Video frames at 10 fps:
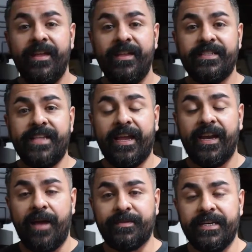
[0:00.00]
Second
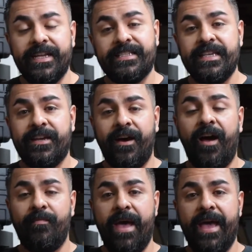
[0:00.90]
option is the
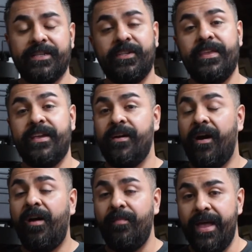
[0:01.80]
comp mag. So the
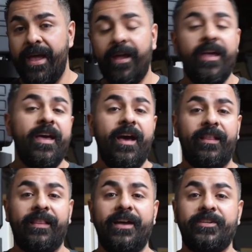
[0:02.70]
comp mag
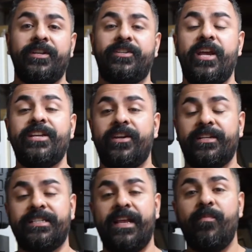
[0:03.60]
allows you to change out a
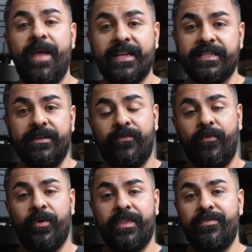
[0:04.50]
standard magazine
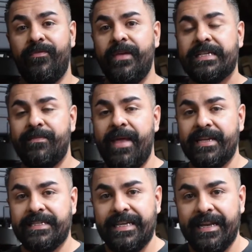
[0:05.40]
for the fixed
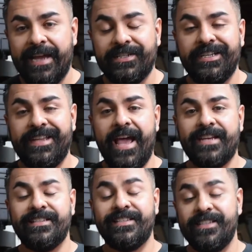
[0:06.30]
magazine. It actually
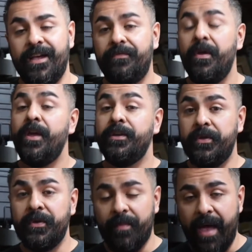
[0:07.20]
attaches itself
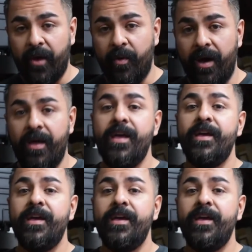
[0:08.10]
to the magwell.